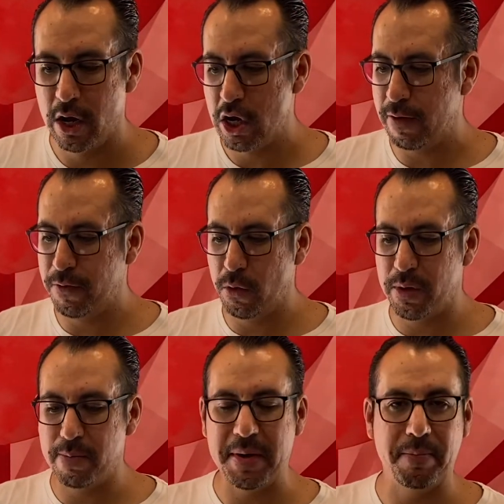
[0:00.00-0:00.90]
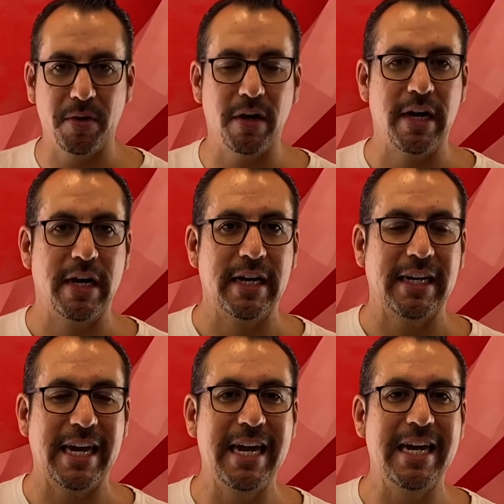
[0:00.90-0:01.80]
If you remember,
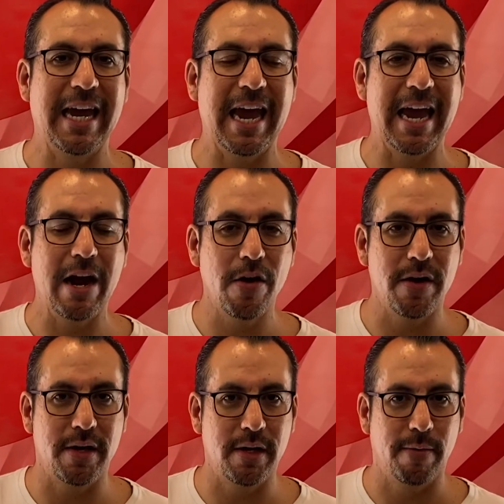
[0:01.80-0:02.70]
King Herod